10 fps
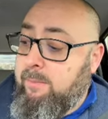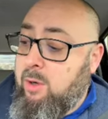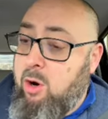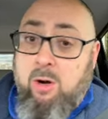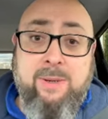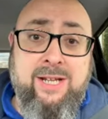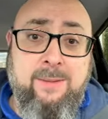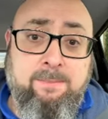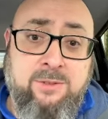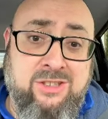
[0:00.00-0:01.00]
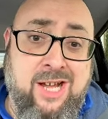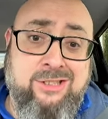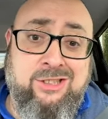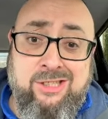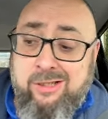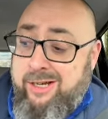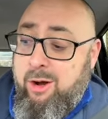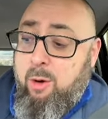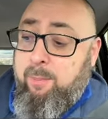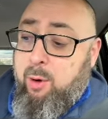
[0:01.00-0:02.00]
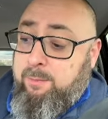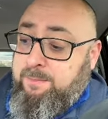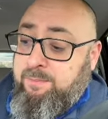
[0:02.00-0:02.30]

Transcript: Harmony slash Zelienople,